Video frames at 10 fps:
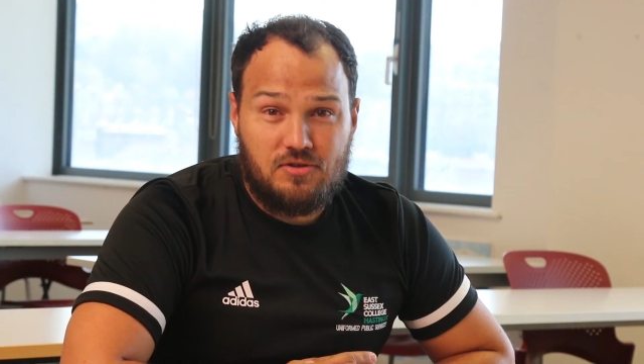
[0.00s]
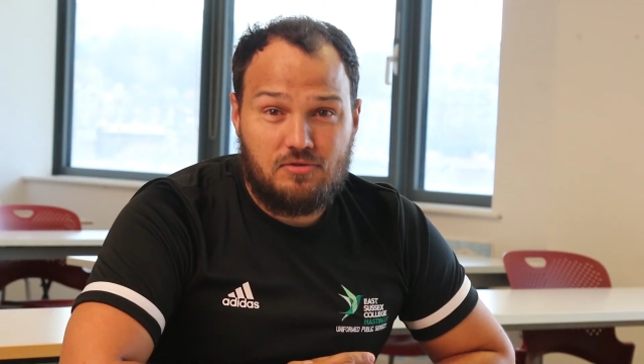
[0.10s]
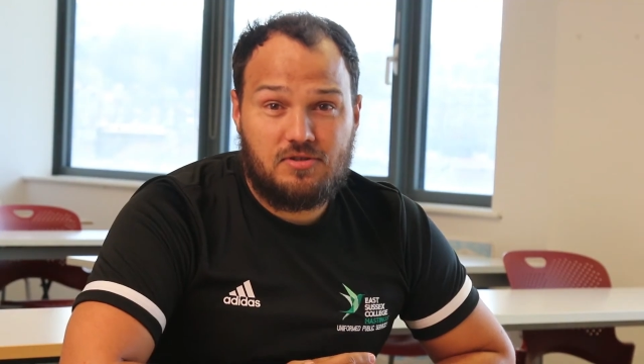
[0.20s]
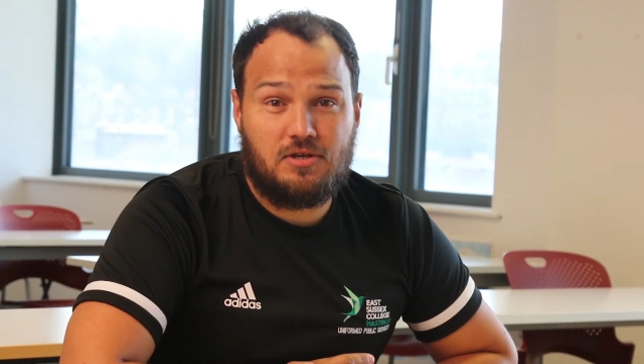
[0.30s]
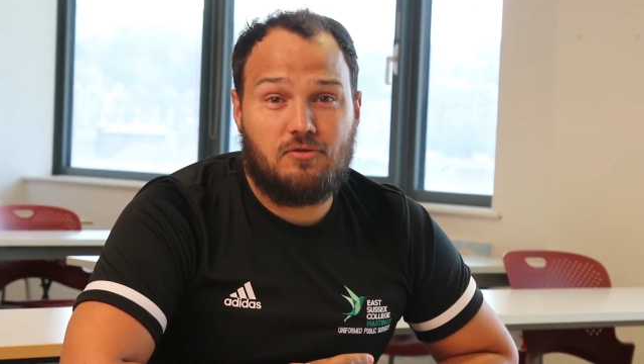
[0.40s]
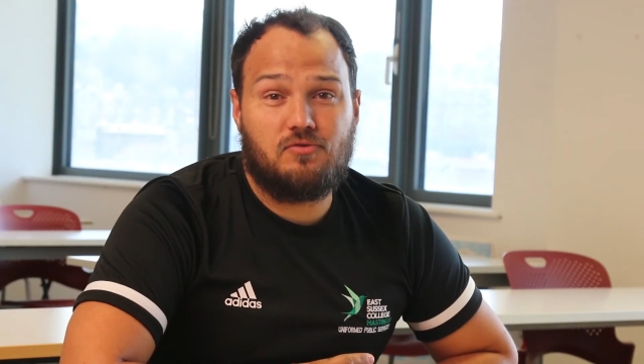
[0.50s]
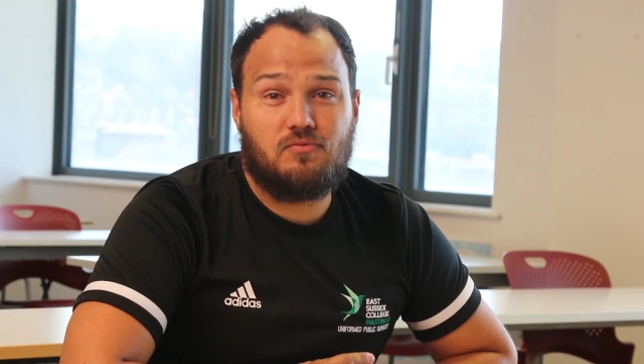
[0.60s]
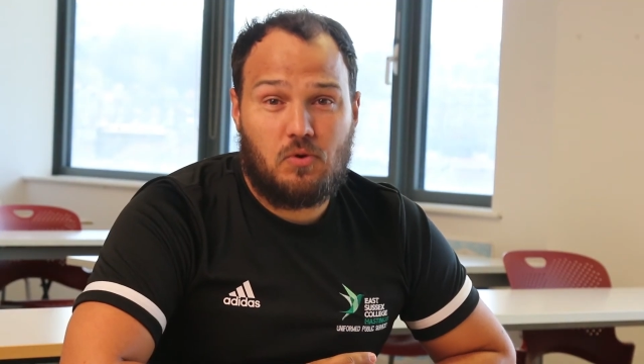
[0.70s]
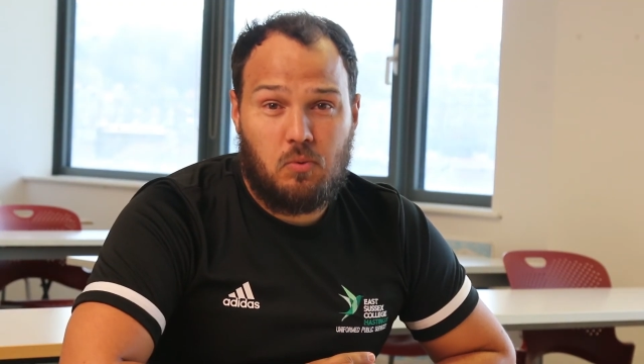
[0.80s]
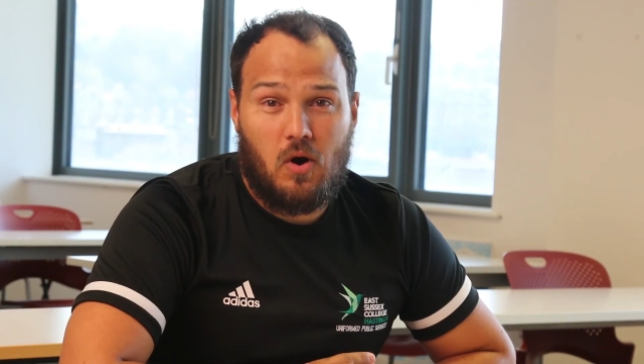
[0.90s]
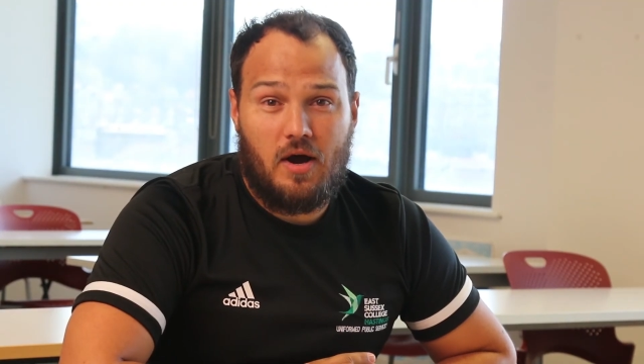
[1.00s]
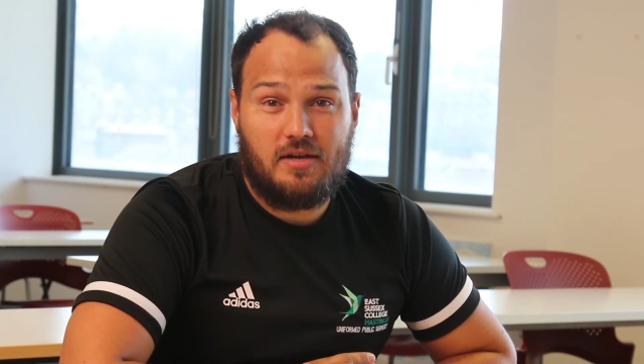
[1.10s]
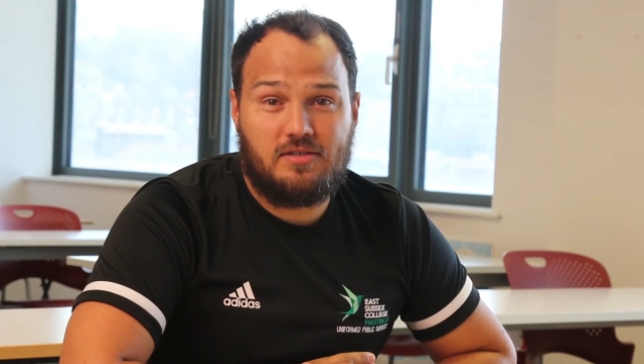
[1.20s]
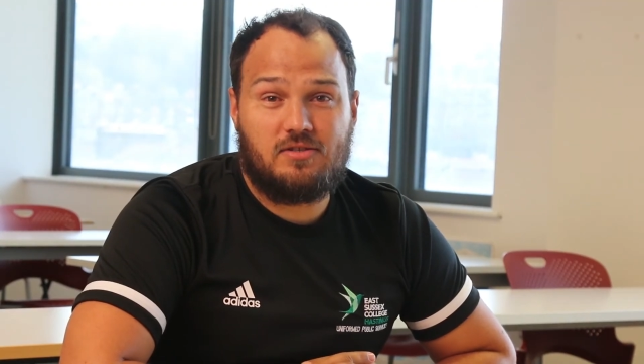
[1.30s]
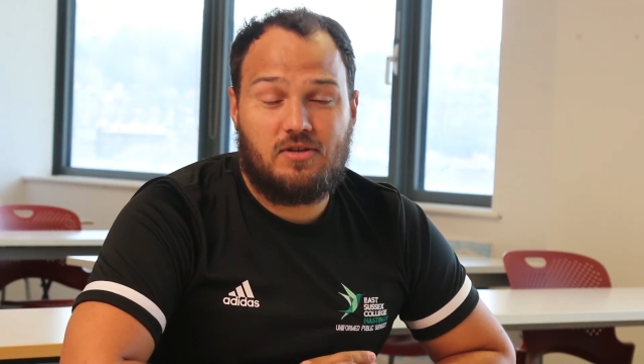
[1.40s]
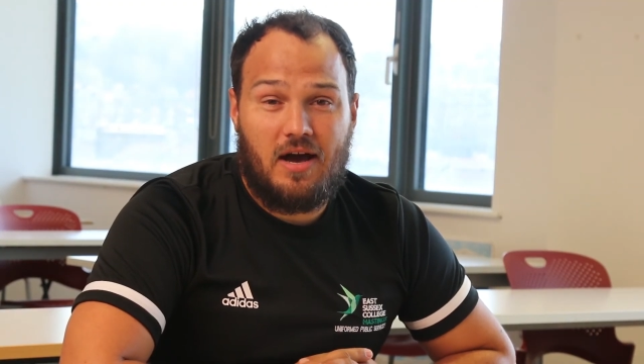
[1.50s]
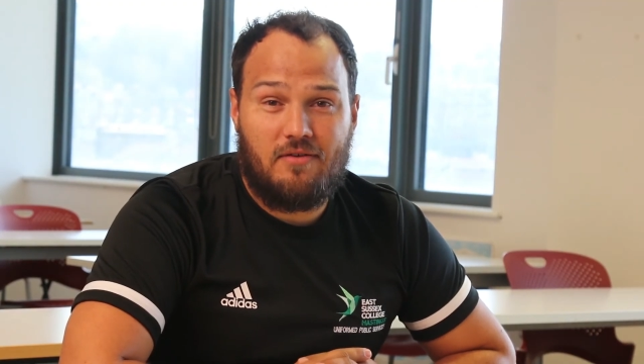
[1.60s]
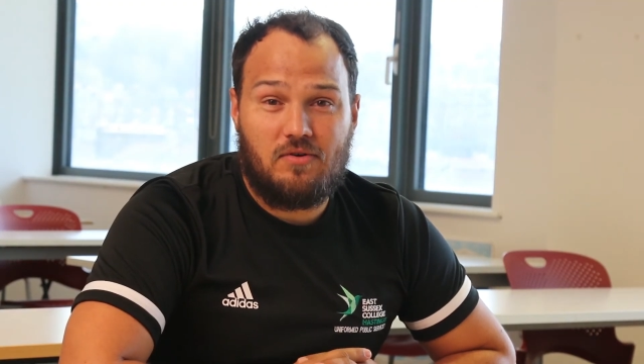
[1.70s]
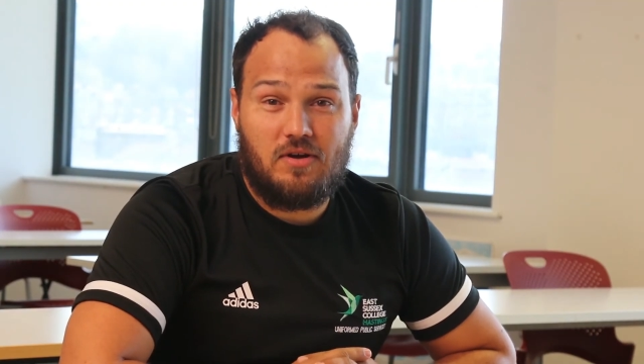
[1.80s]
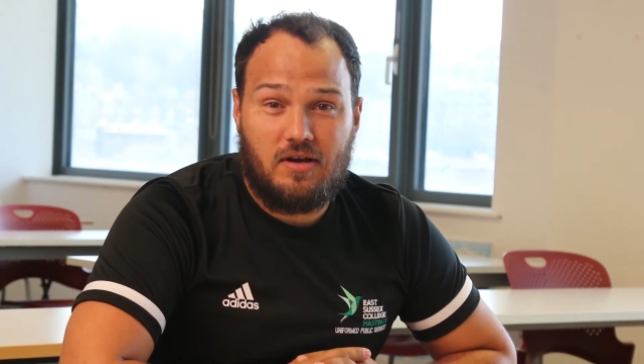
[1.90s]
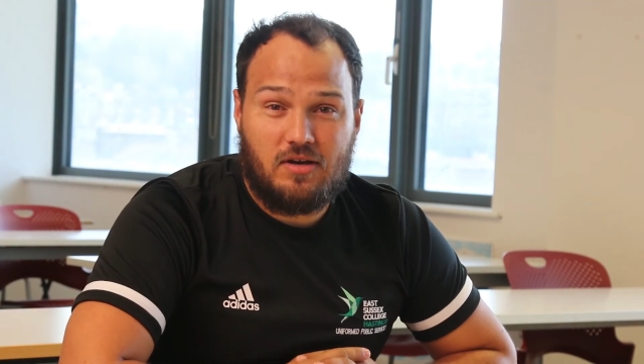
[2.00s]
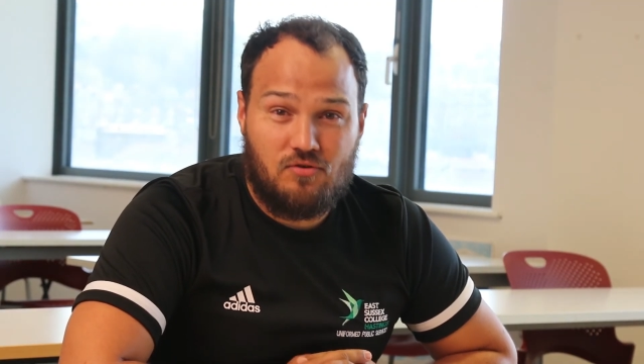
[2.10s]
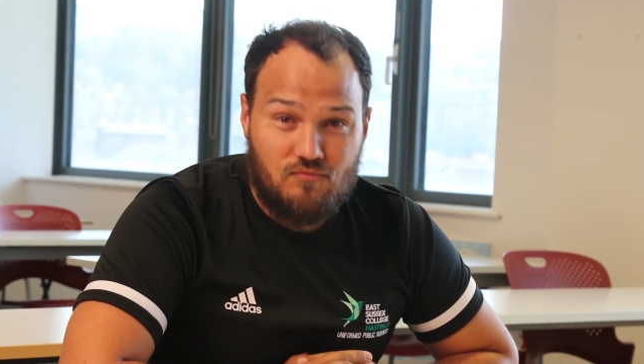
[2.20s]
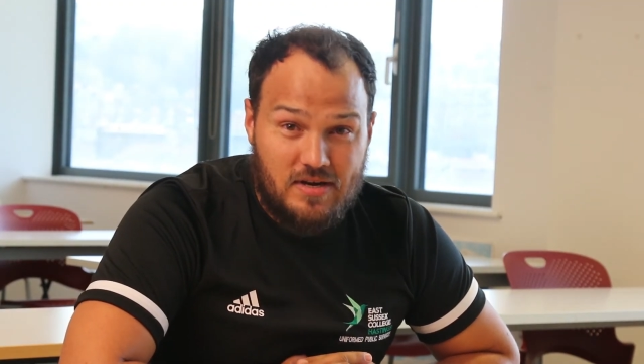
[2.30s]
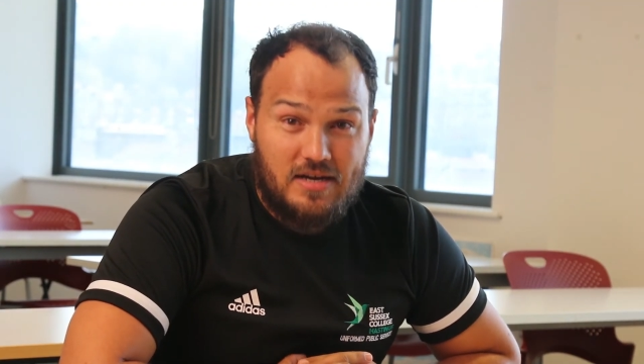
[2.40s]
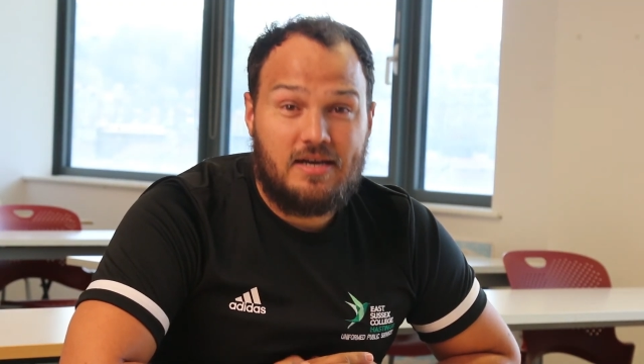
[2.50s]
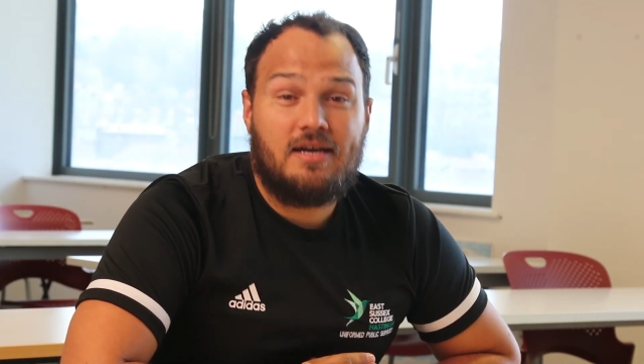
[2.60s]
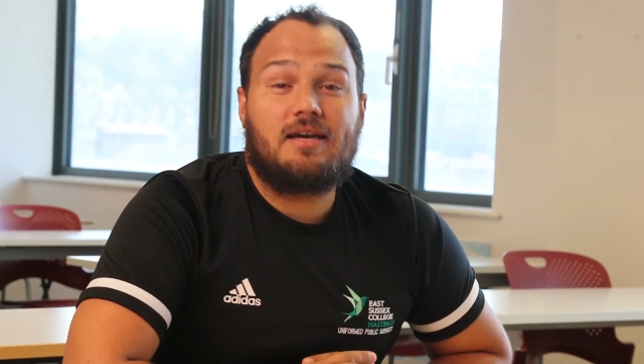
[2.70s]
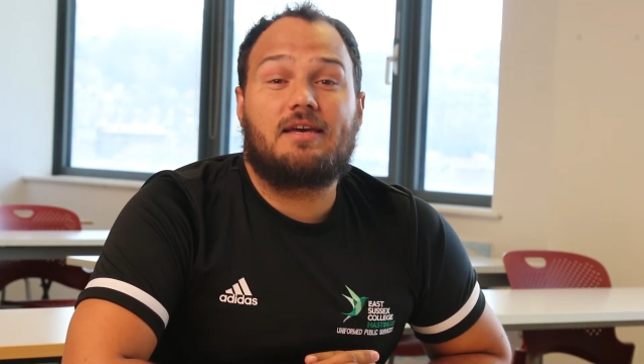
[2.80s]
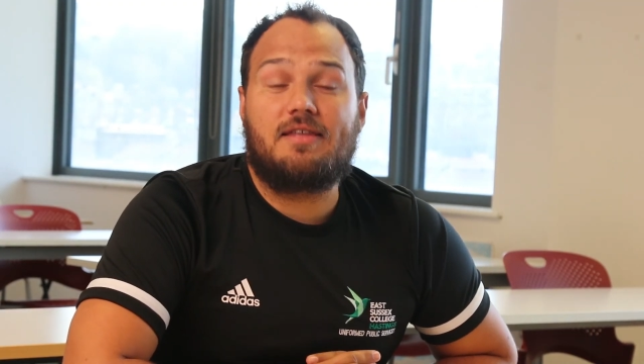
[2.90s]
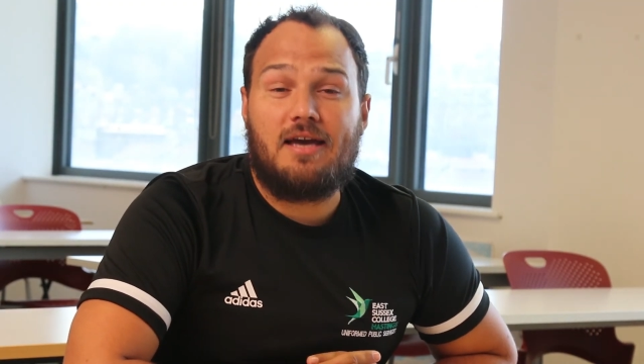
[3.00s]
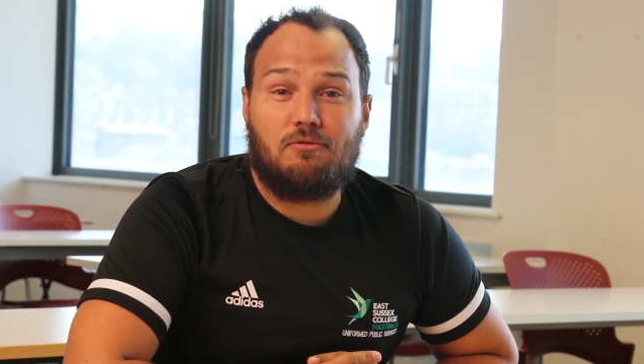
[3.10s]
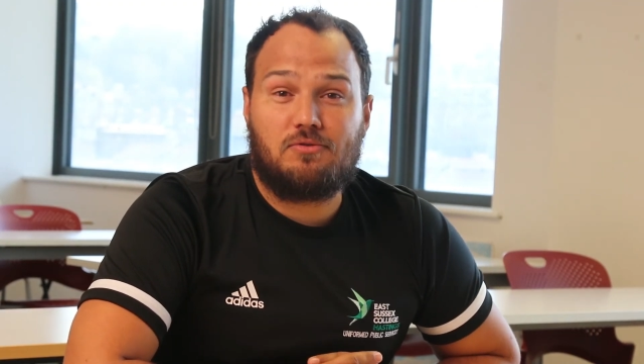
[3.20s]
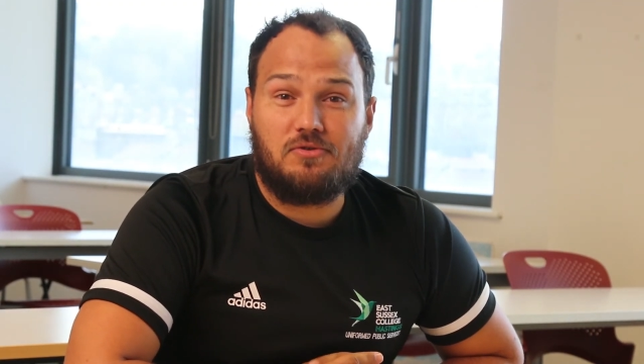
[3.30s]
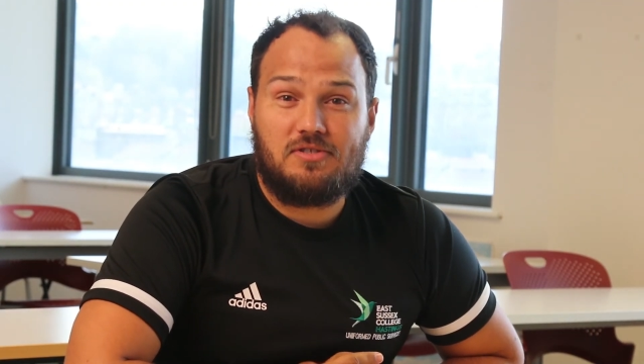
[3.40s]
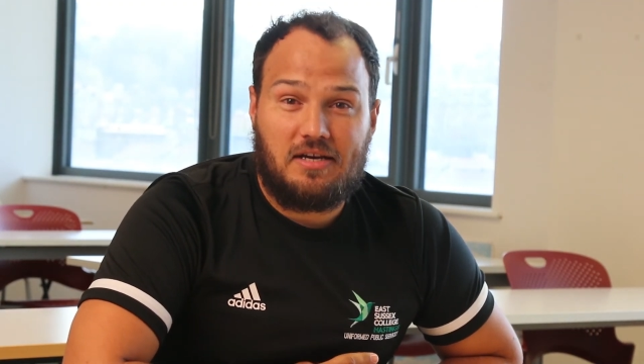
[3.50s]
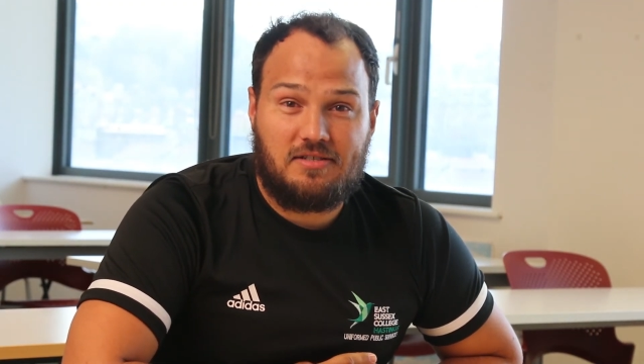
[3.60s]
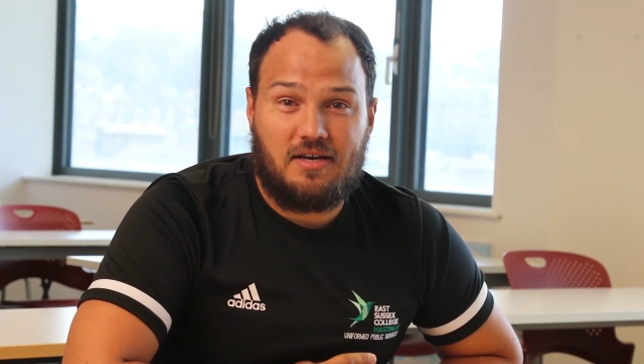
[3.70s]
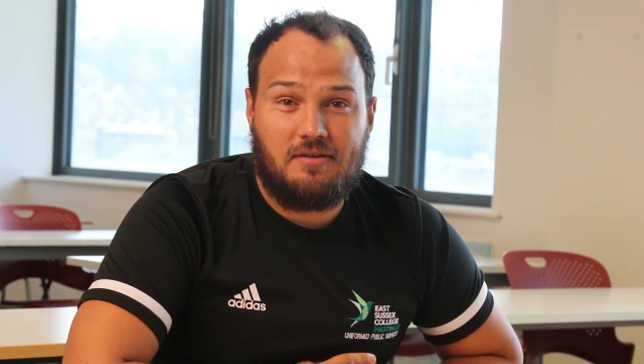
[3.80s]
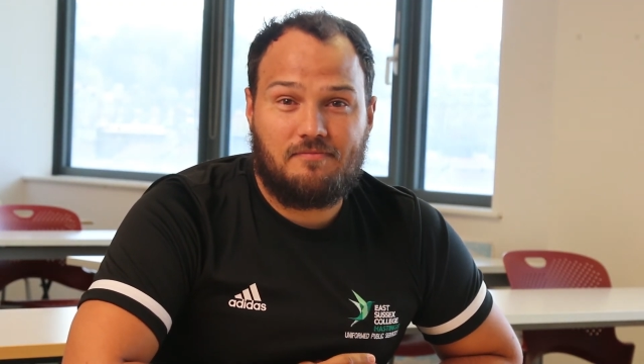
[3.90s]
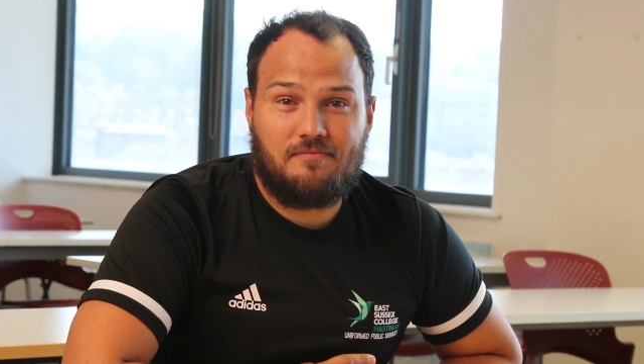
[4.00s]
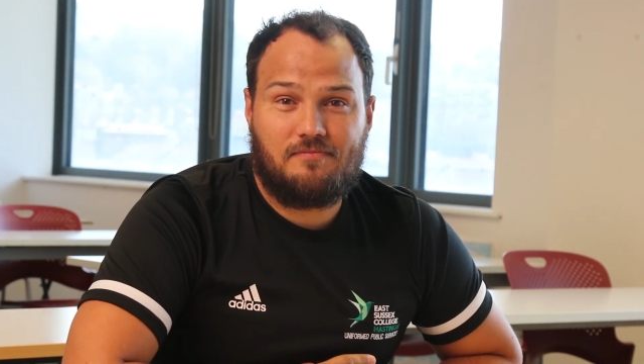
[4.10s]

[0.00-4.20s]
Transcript: the new skills required to have a career in the outdoor sector.